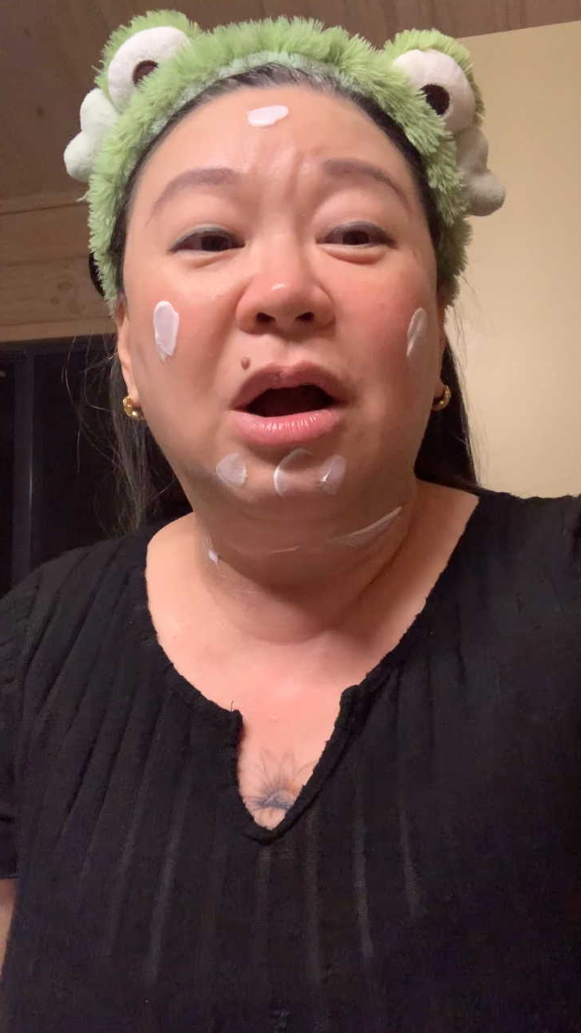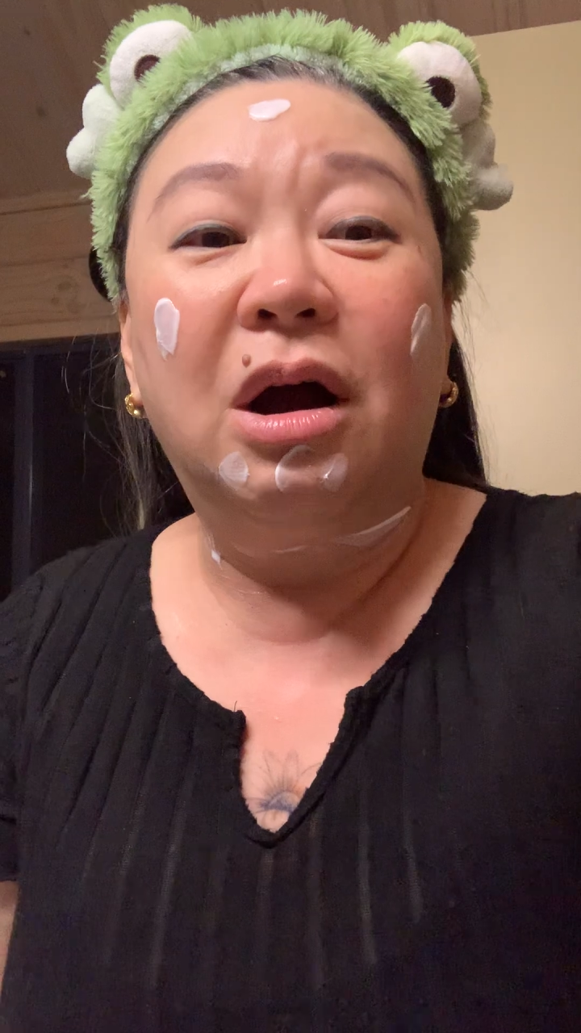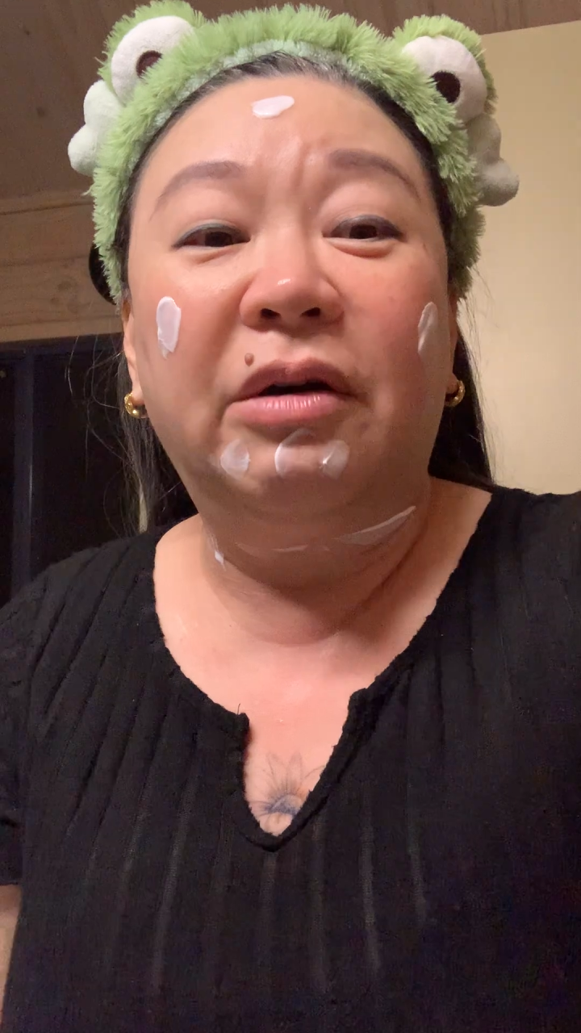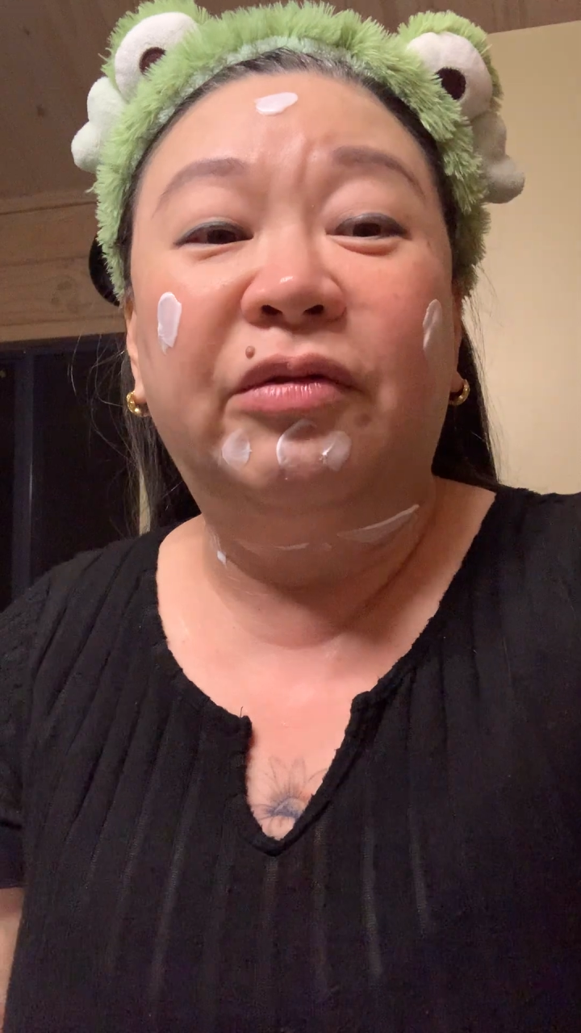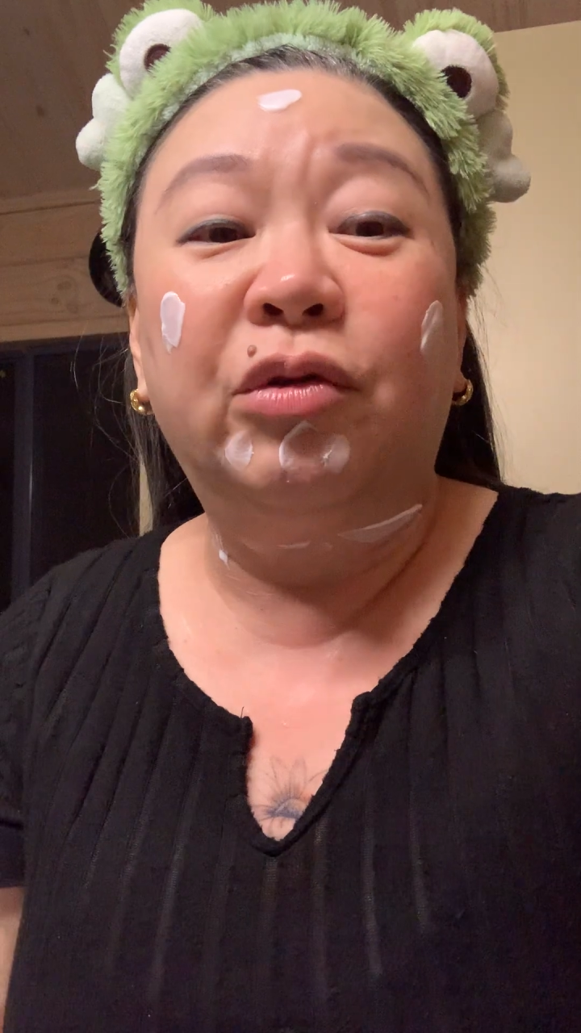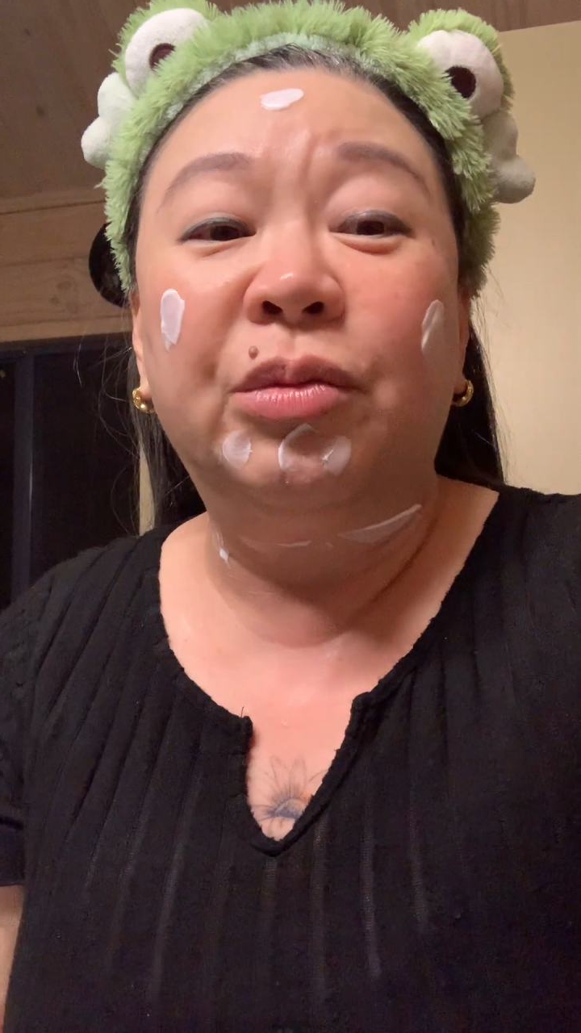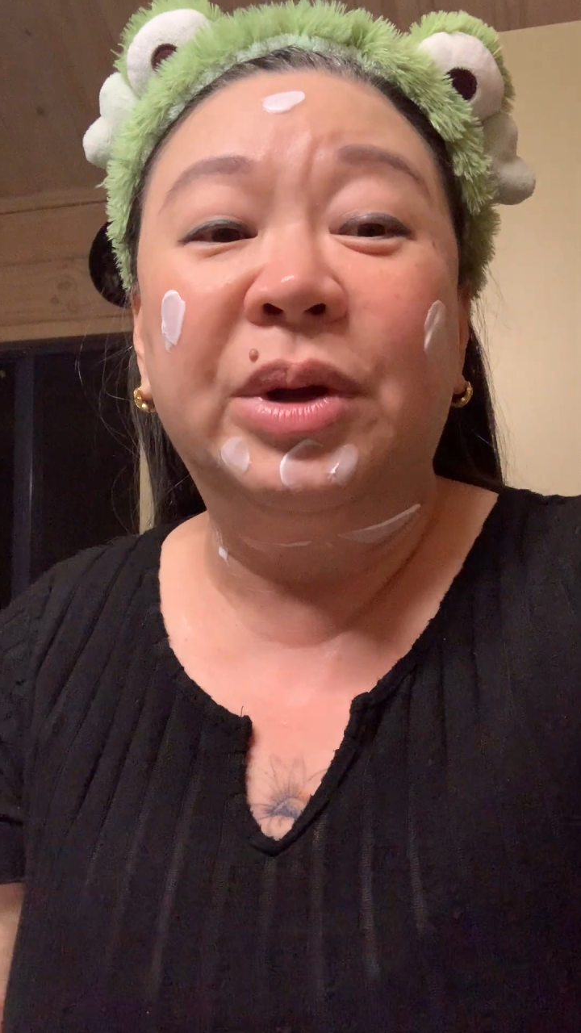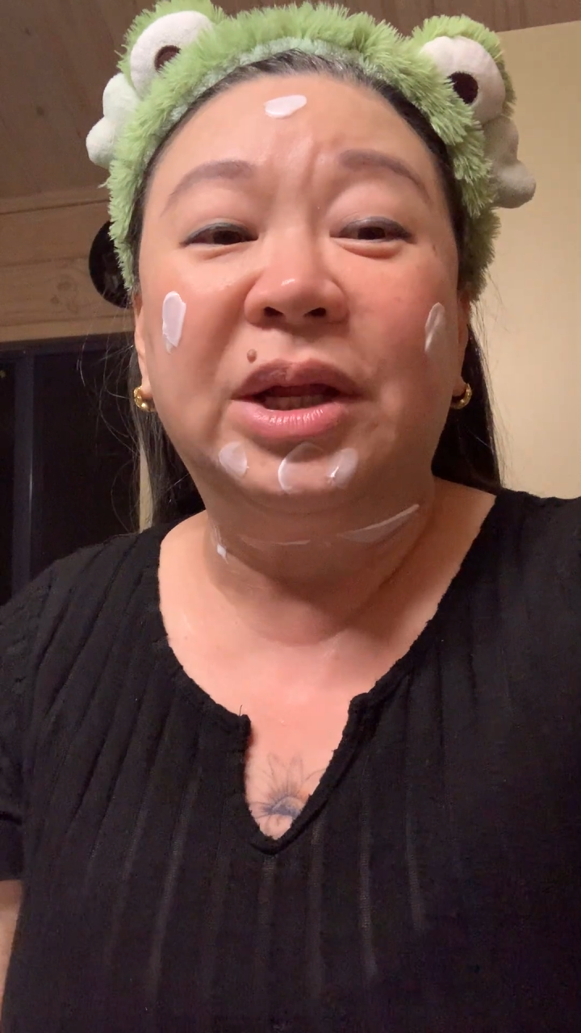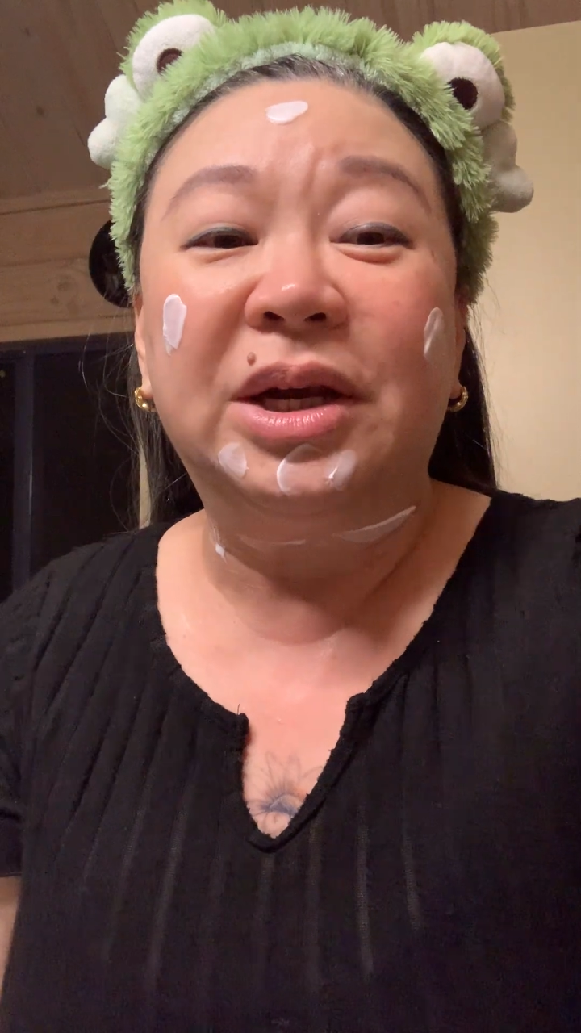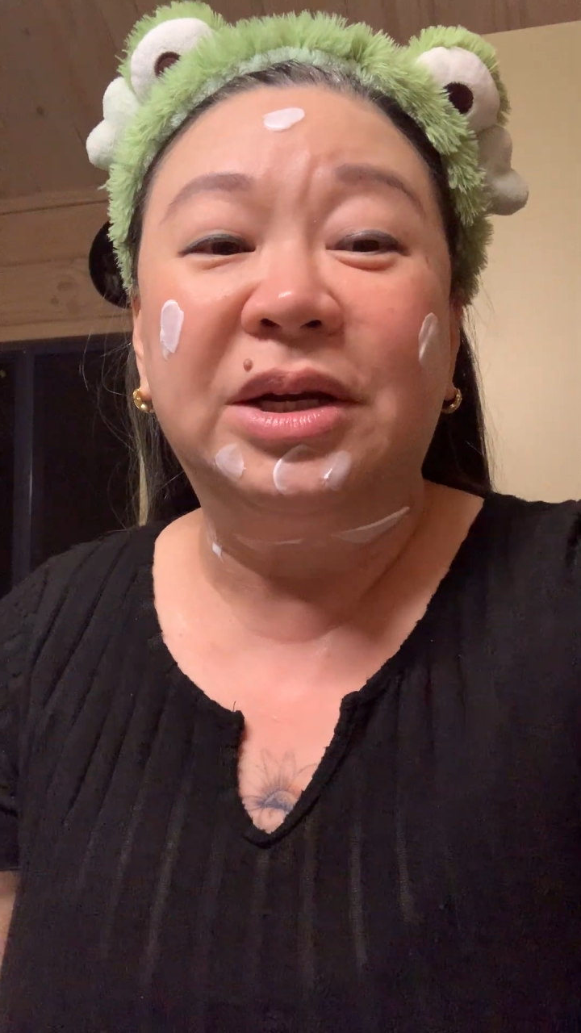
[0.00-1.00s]
are
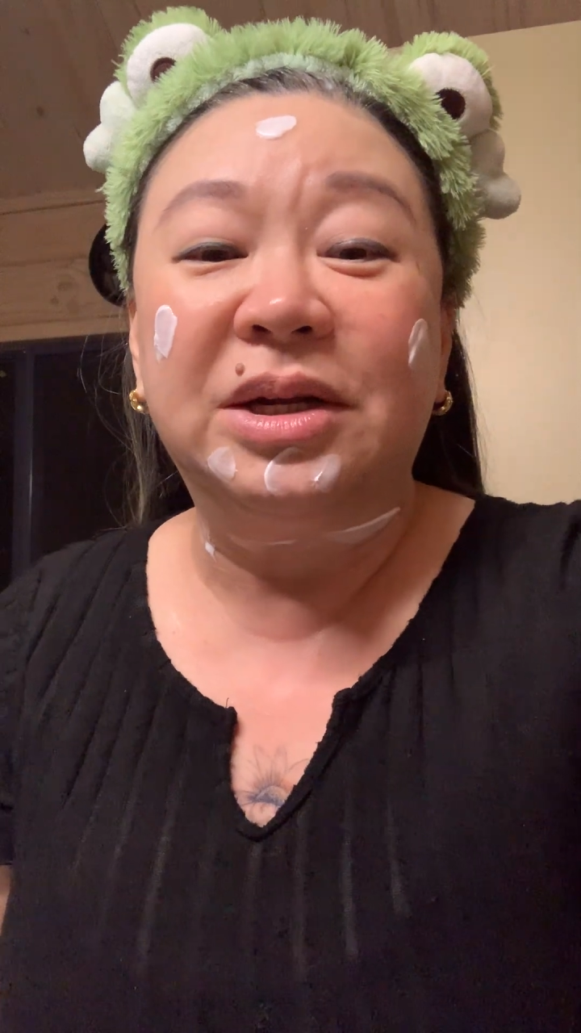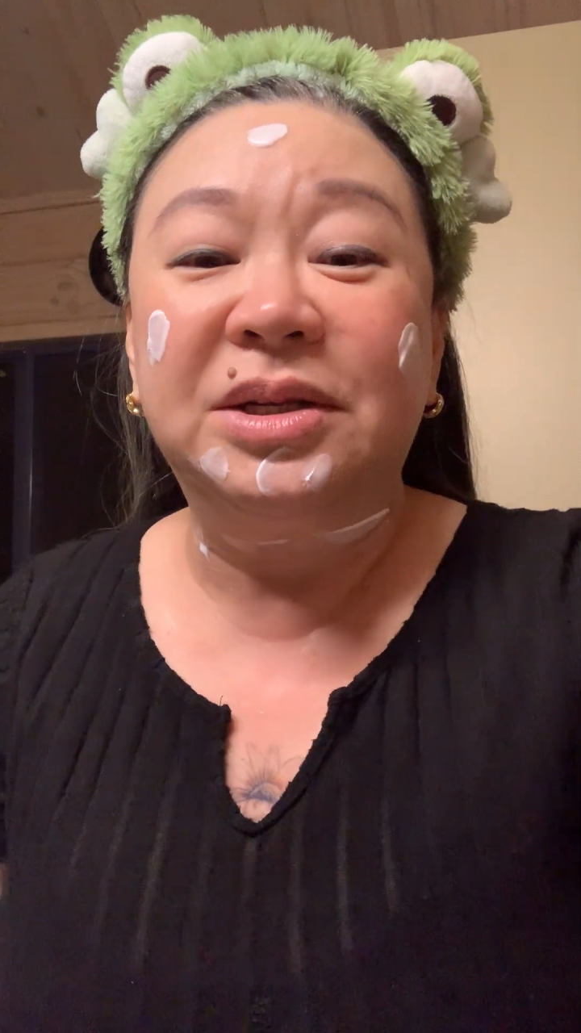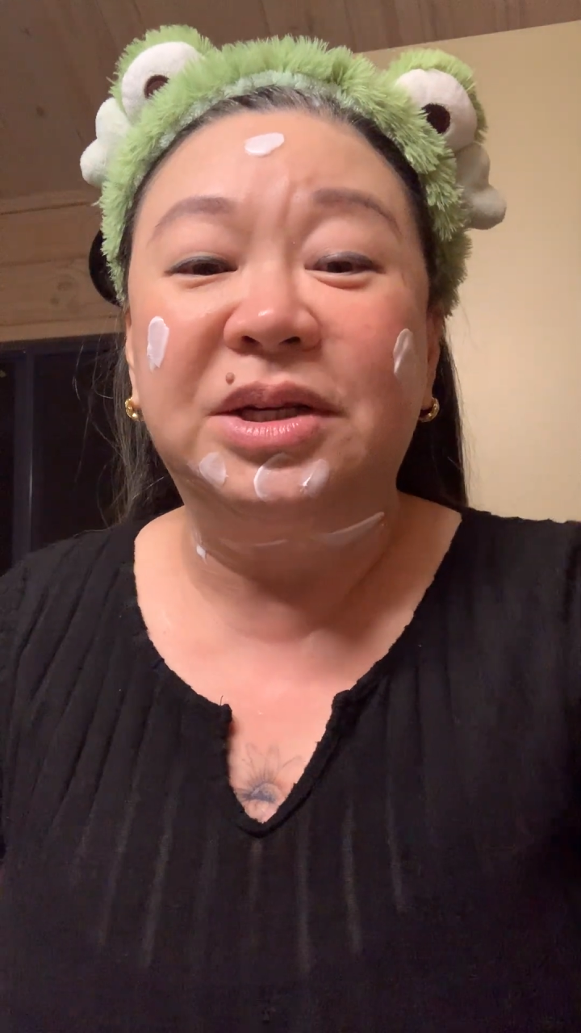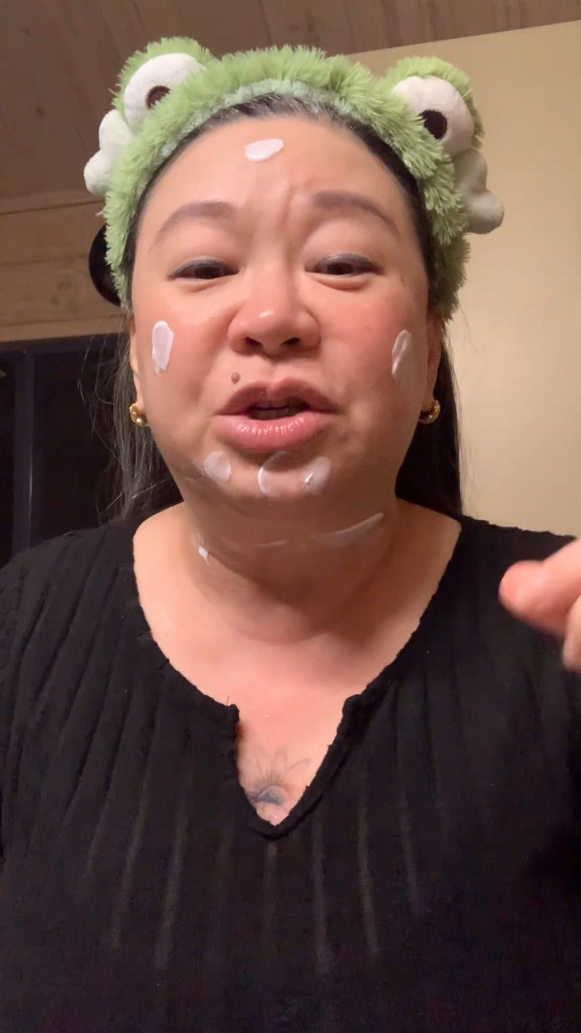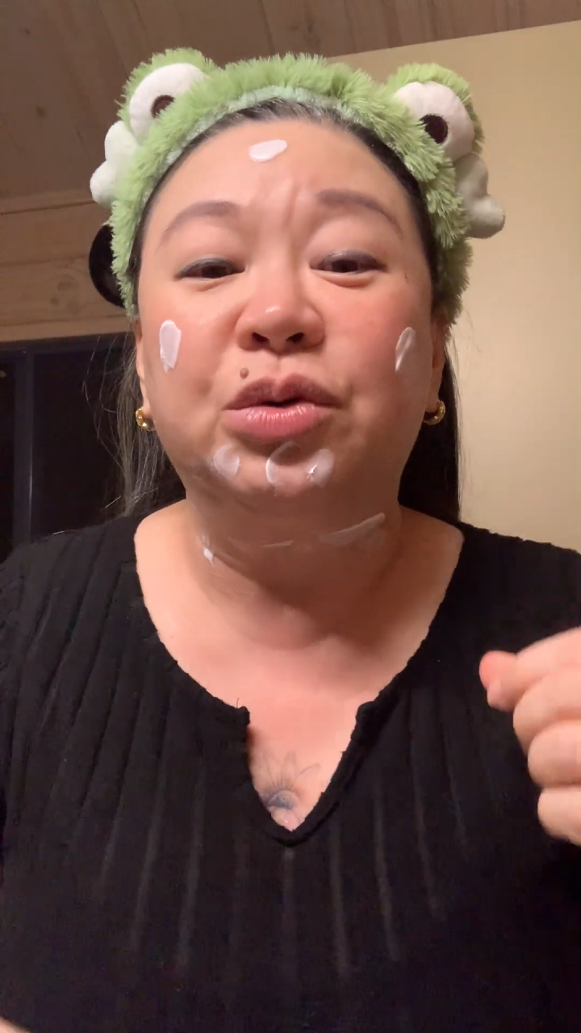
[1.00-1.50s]
formulated in such